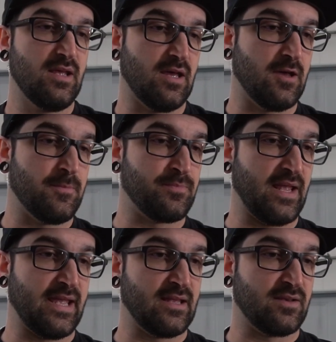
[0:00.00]

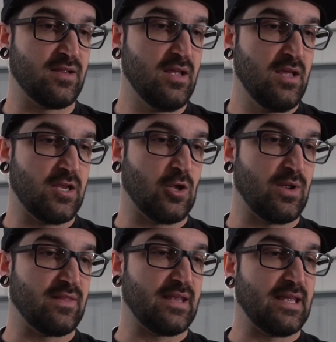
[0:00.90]
And, you know,
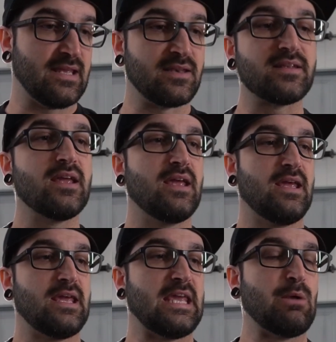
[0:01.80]
in the end,
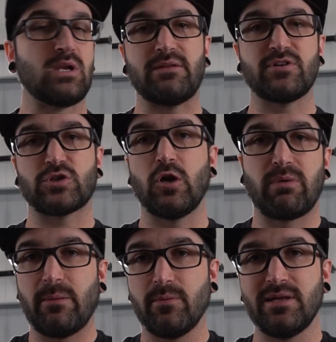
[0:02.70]
he wouldn't even show up
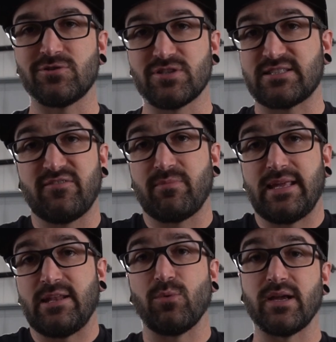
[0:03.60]
probably and just stiff
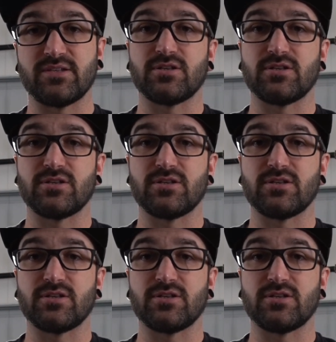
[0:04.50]
me anyway.